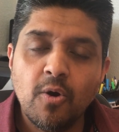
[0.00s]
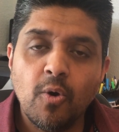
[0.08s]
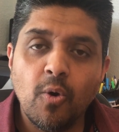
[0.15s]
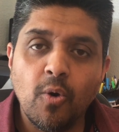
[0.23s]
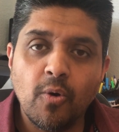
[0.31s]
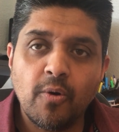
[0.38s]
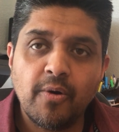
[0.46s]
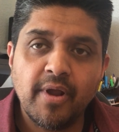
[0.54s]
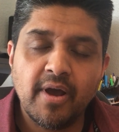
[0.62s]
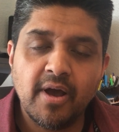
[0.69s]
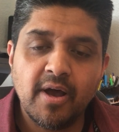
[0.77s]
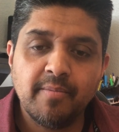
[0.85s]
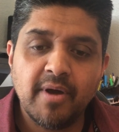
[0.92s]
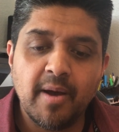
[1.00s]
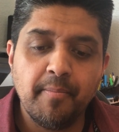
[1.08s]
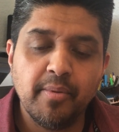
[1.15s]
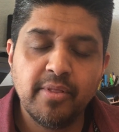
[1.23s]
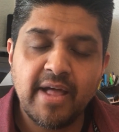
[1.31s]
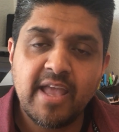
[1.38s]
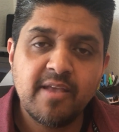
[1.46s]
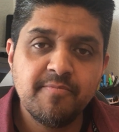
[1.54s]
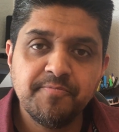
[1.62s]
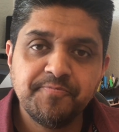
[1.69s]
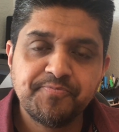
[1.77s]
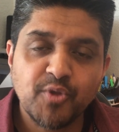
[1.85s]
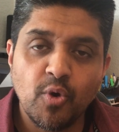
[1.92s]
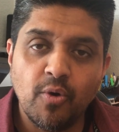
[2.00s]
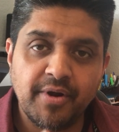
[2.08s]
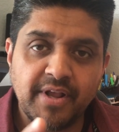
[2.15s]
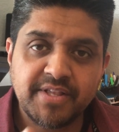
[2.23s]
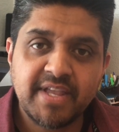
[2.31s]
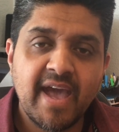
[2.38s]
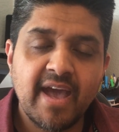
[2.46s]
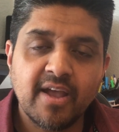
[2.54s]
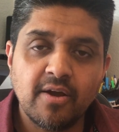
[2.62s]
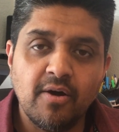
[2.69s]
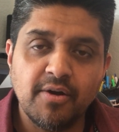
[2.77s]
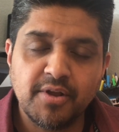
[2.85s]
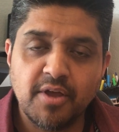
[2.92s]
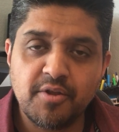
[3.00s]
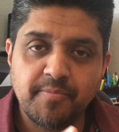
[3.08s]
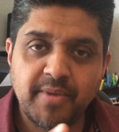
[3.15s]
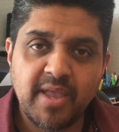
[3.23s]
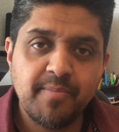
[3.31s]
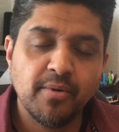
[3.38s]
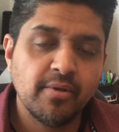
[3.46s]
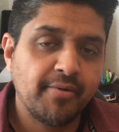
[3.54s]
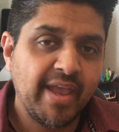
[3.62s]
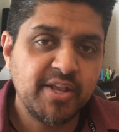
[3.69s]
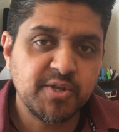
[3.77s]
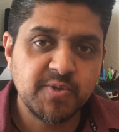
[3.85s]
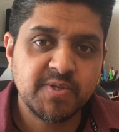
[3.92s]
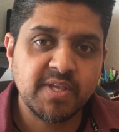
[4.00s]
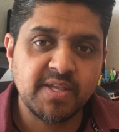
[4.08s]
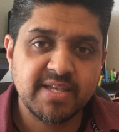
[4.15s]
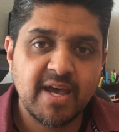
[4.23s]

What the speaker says: or a blame or an attack on other people or agencies.